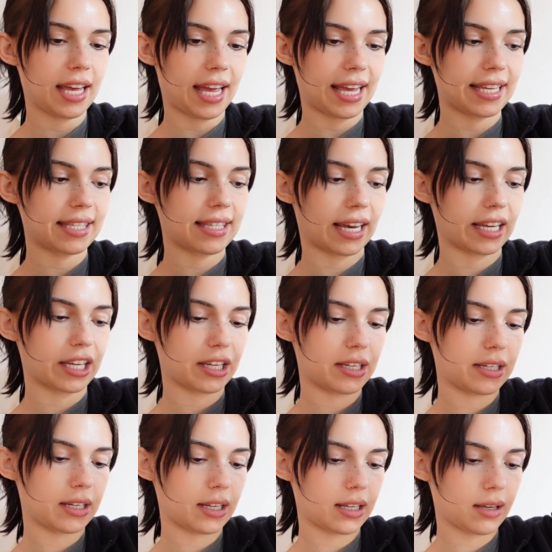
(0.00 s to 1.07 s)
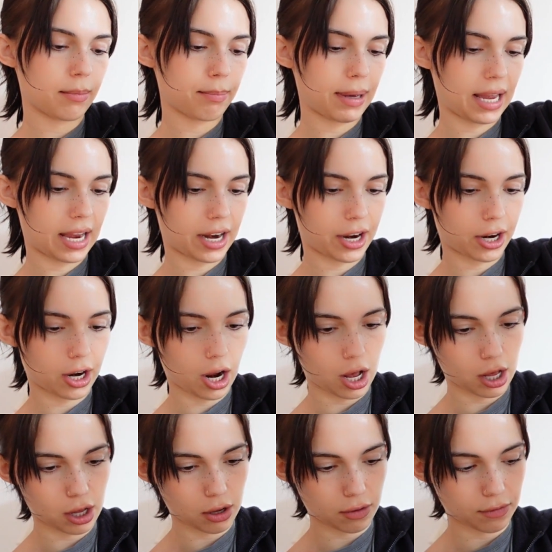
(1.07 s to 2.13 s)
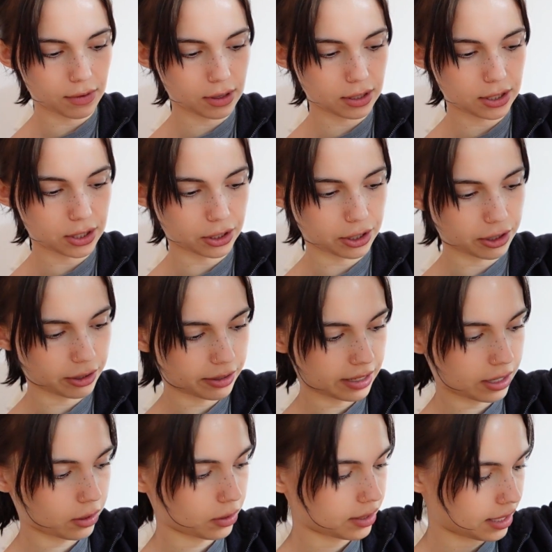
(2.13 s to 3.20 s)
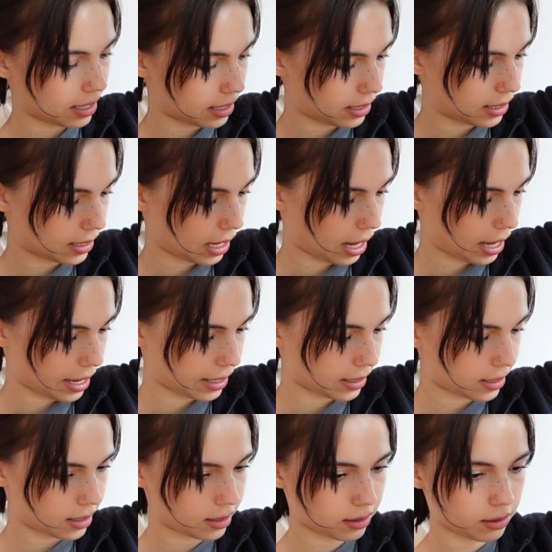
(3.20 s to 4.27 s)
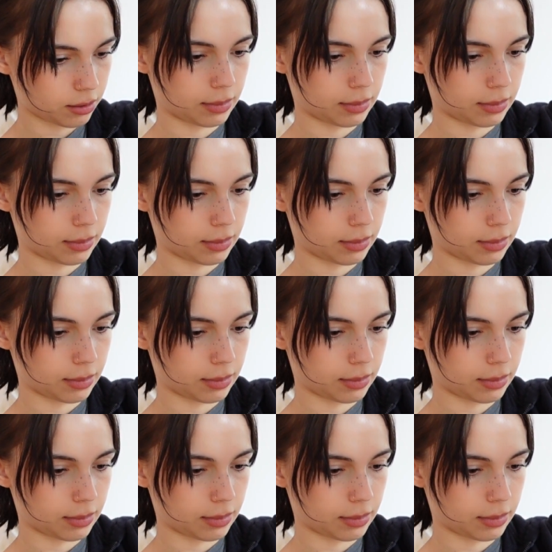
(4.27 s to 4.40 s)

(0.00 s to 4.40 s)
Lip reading: a second pair of circular needles in size,